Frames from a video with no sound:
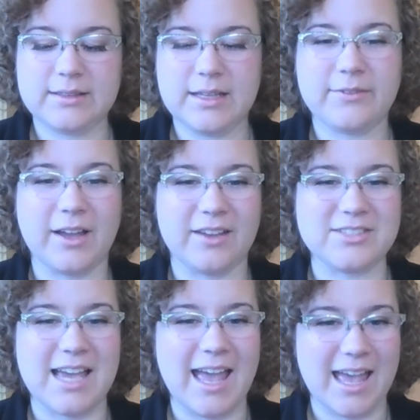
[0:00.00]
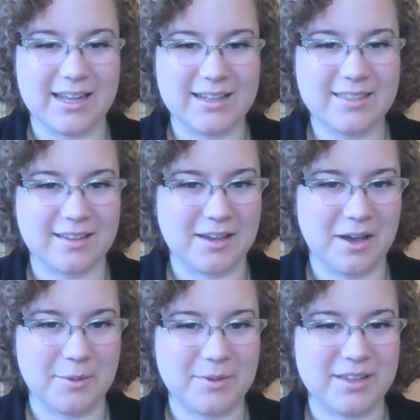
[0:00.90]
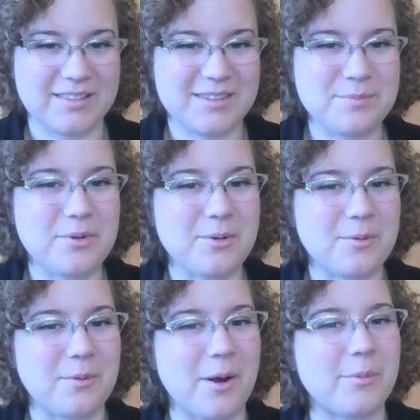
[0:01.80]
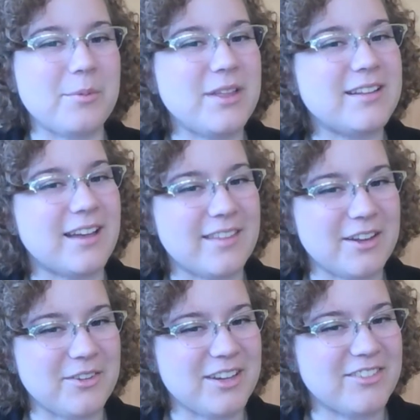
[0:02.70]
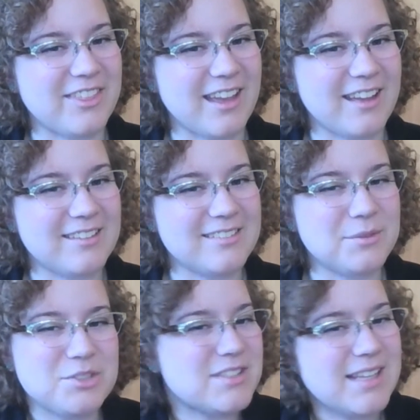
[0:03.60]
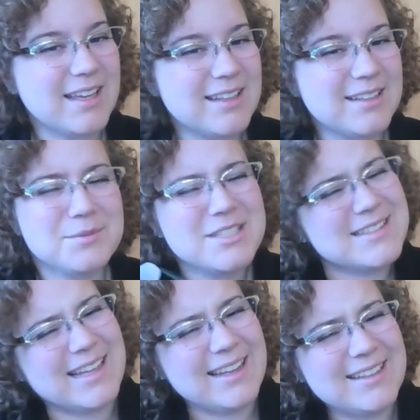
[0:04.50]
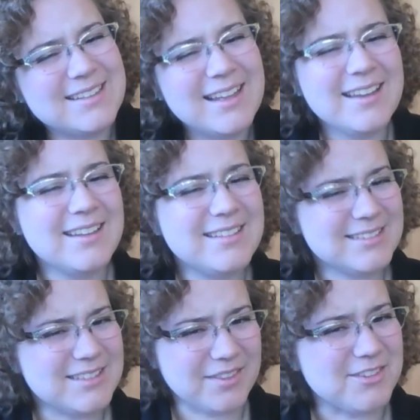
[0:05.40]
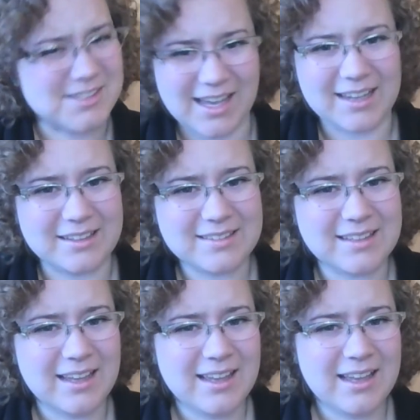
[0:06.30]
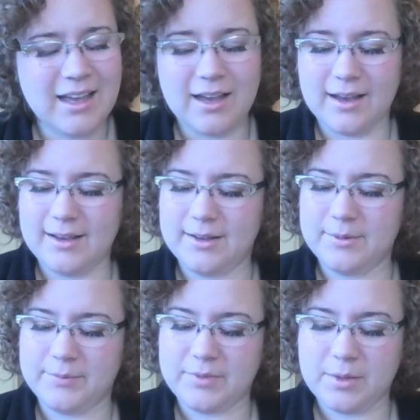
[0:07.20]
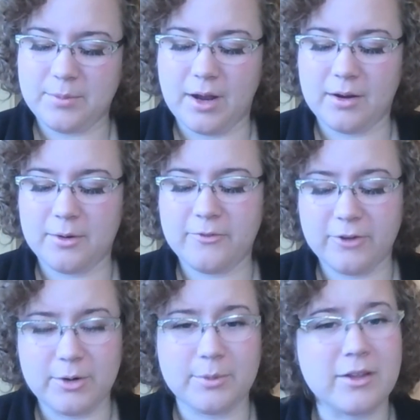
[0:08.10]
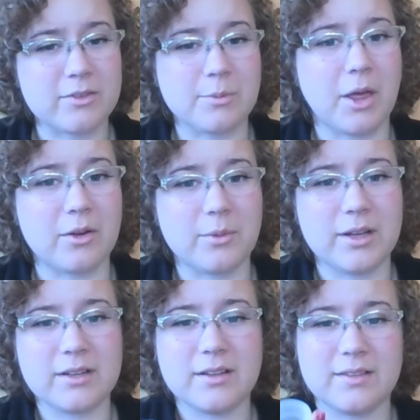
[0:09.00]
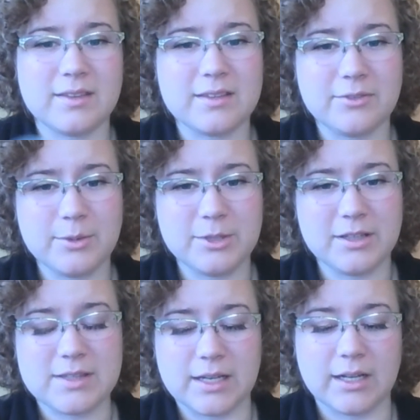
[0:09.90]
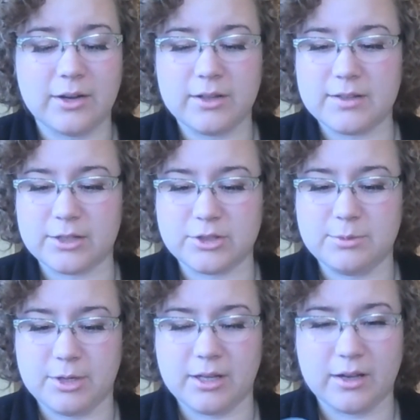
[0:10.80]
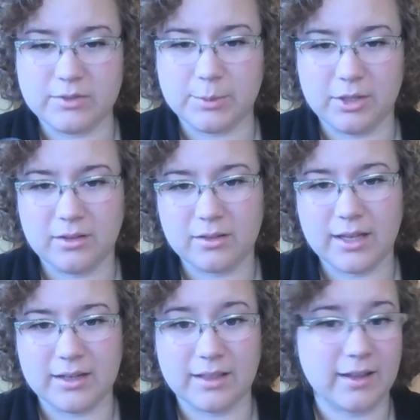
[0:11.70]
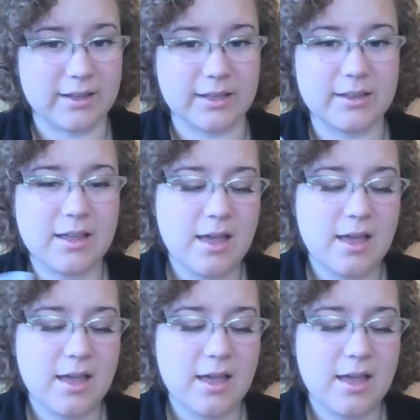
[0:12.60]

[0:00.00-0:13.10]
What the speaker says: if I have to edit the cup, it's probably not that great of a thing. I'm just saying, you need another size. Preferably a smaller one. And since I flipped it inside out, it's actually pretty comfortable, and I like it.